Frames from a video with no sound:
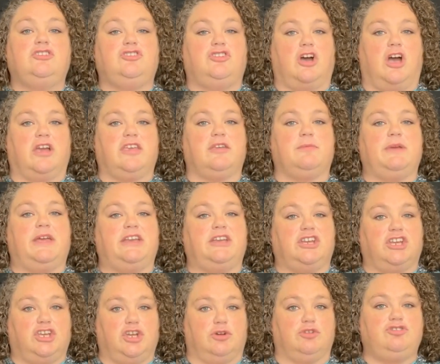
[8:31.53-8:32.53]
Document
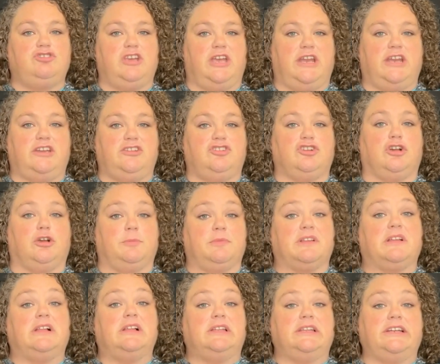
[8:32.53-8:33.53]
negotiated terms
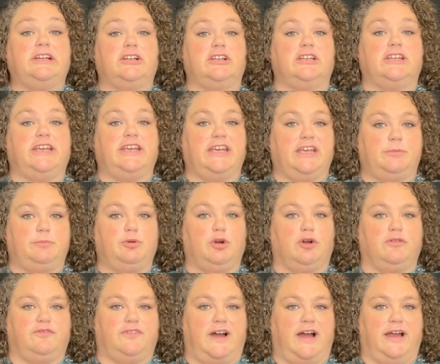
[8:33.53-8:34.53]
clearly in
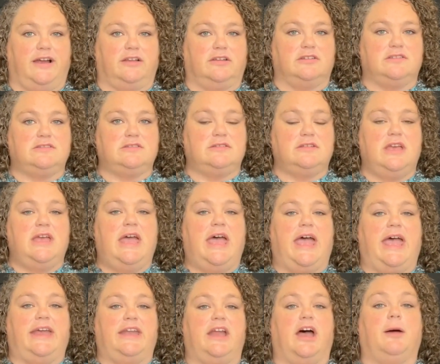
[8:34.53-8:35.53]
profiles
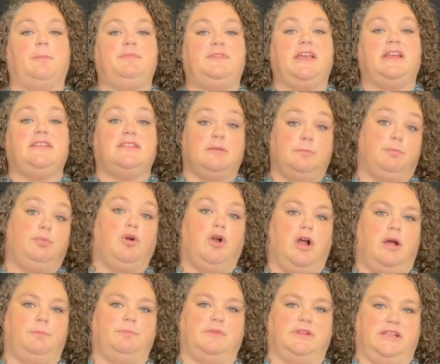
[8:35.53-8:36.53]
and update them
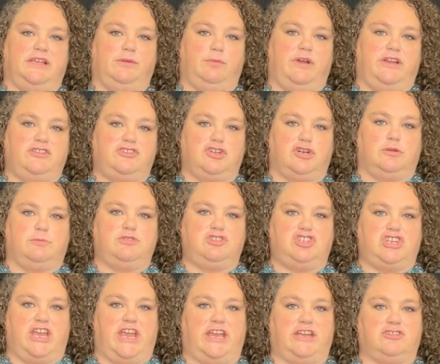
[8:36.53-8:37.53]
promptly when terms
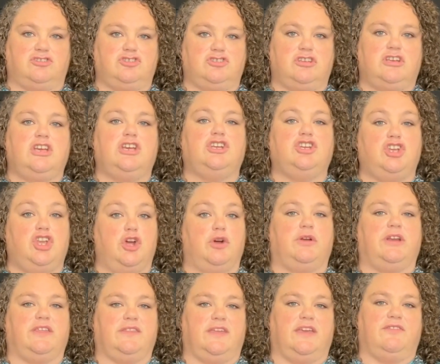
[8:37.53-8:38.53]
change,
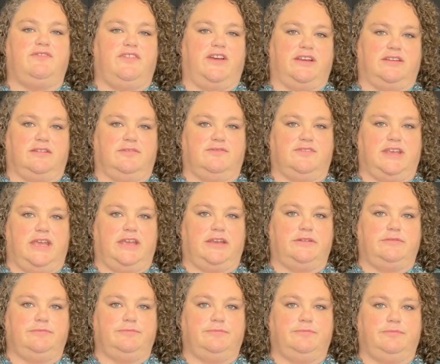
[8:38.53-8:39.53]
noting the effective date.
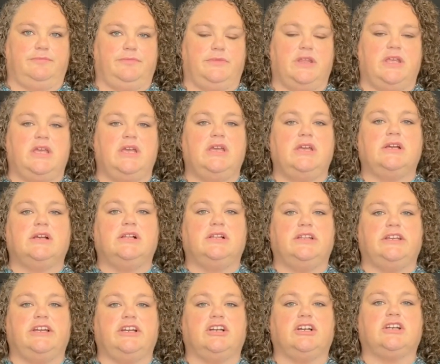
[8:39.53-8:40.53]

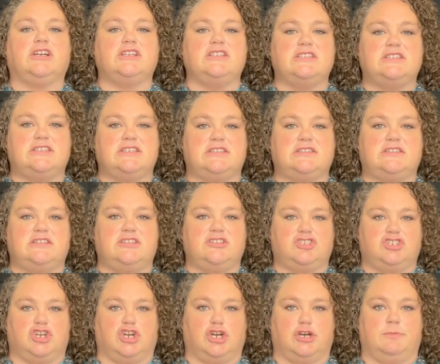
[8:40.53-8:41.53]
Clear, consistent
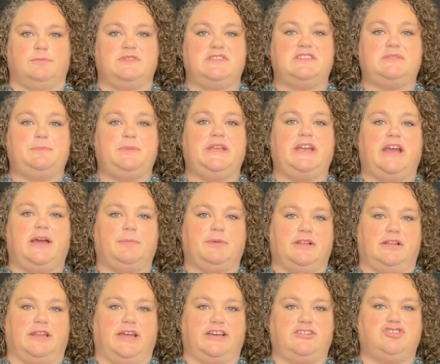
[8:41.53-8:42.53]
terms speed up
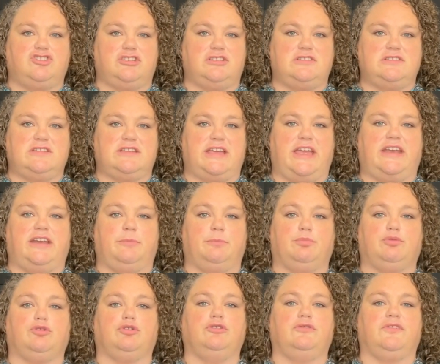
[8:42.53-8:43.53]
collections and
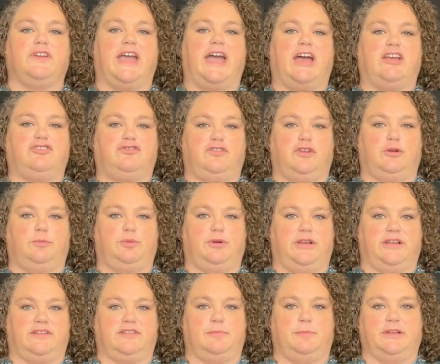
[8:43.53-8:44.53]
improve cash flow
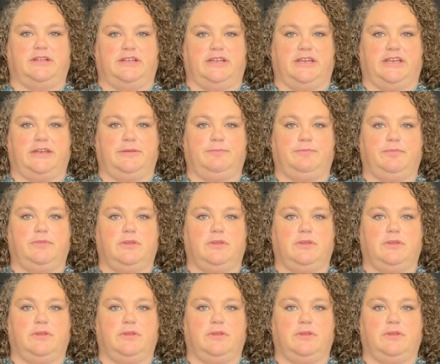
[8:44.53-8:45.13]
predictability.